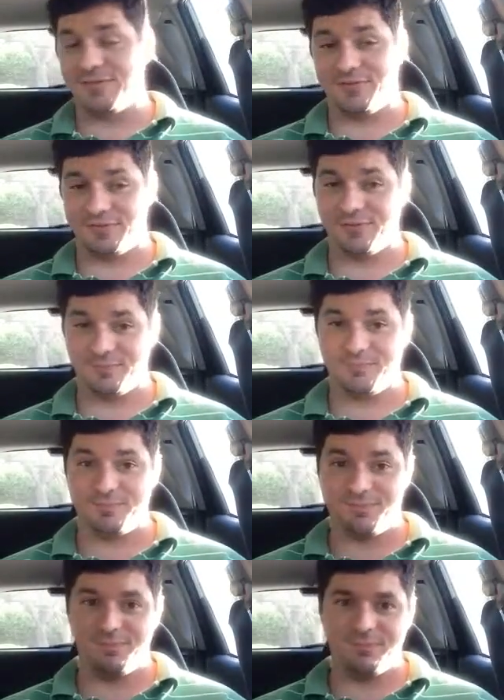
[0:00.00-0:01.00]
That's
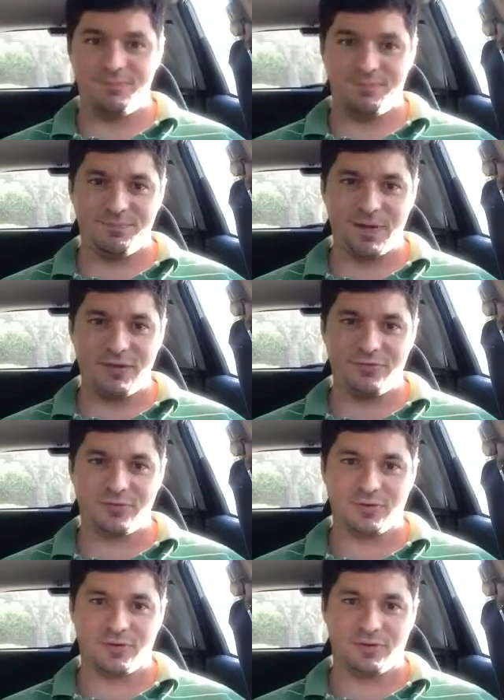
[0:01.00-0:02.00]

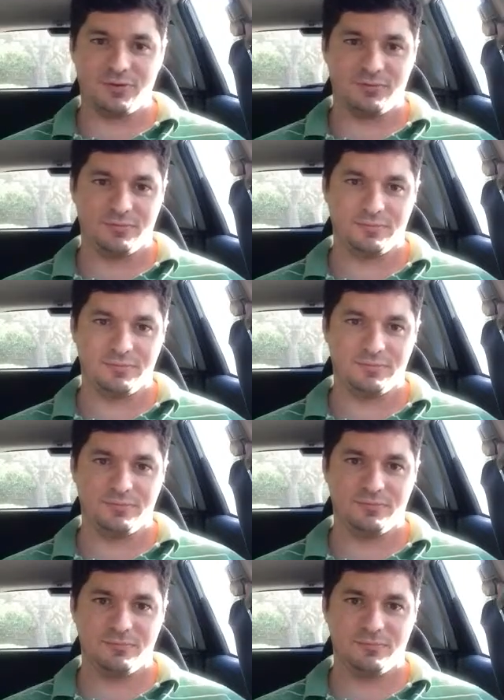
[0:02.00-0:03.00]
basically
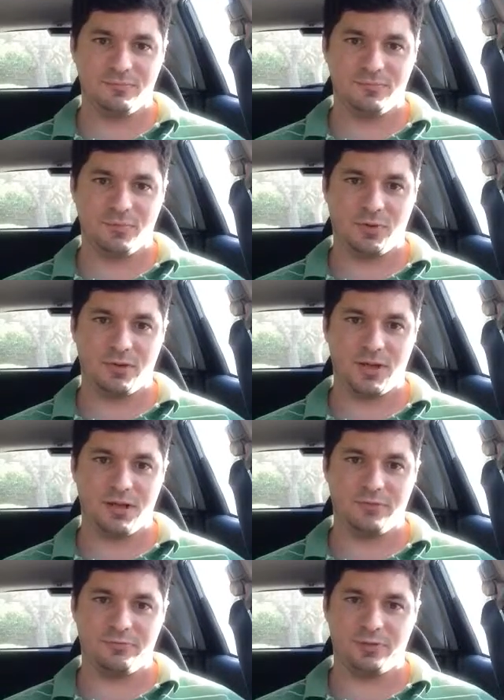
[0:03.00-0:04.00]
what a
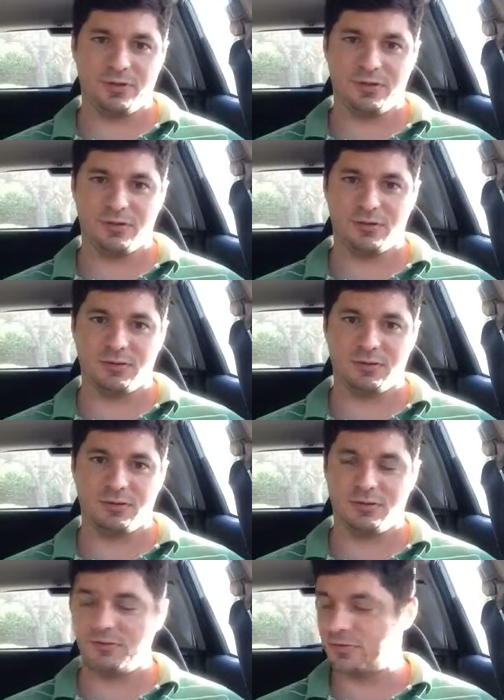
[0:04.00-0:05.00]
lot of uh,
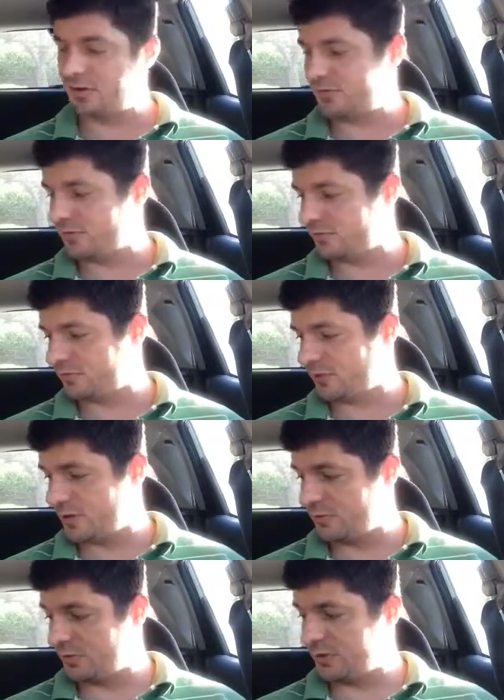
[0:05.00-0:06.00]
scientists
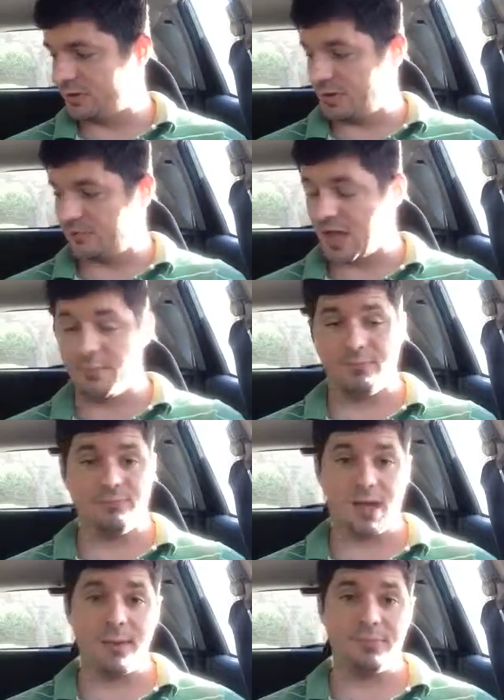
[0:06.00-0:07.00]
I'm learning have happened
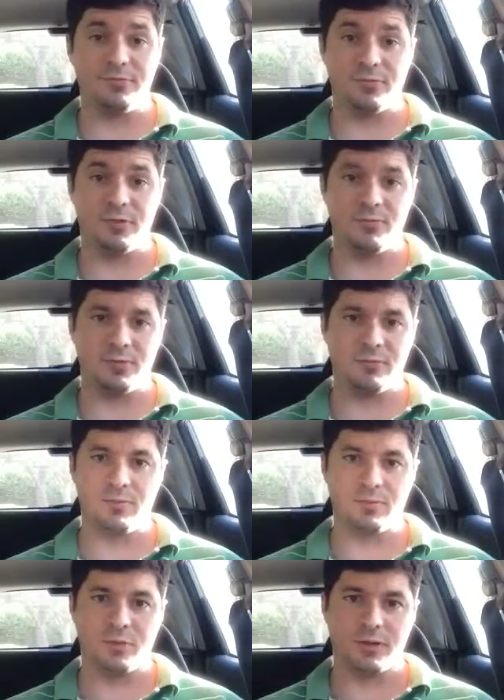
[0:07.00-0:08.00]
happened to them. They've
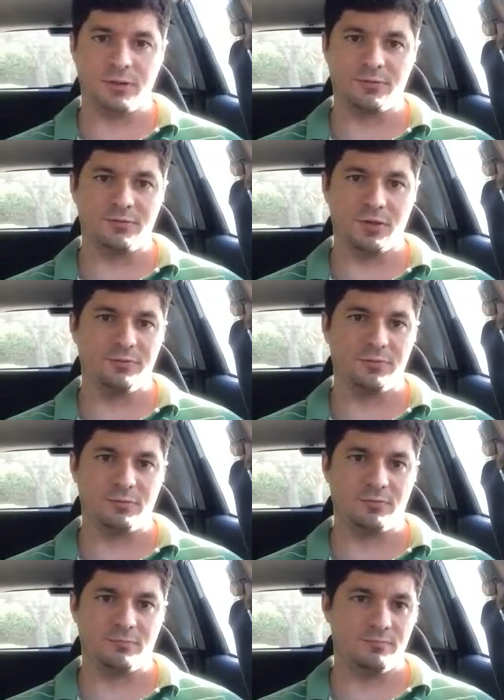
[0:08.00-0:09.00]
been working on stuff,
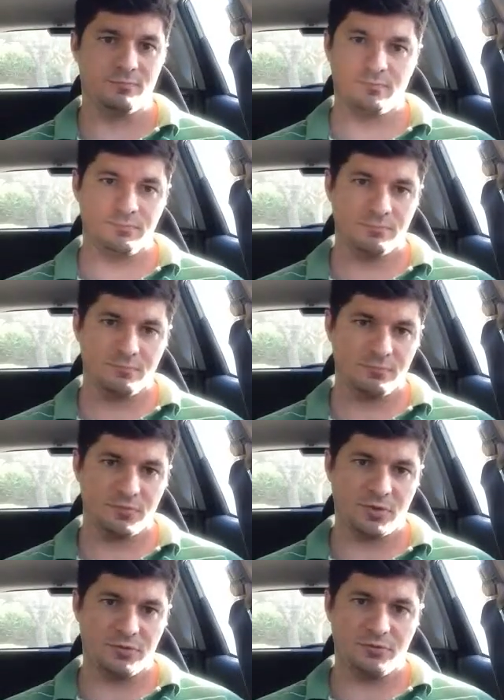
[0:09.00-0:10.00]
and
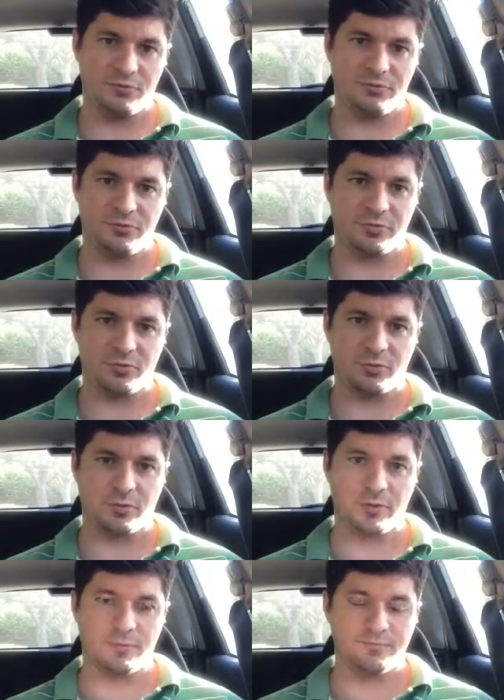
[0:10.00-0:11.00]
scientists just
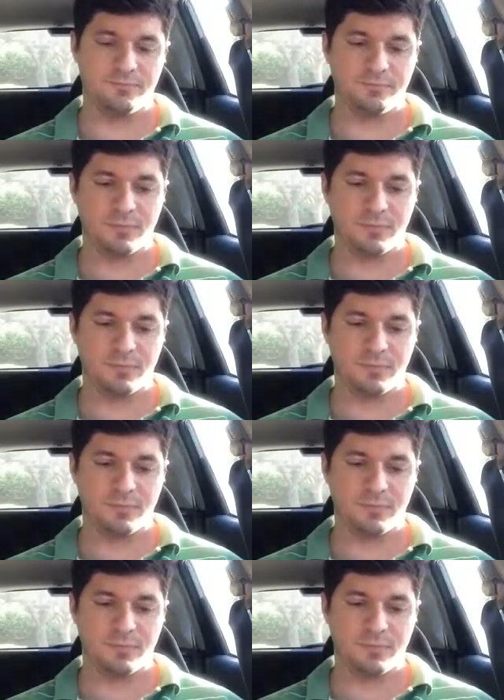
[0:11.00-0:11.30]
ignore them.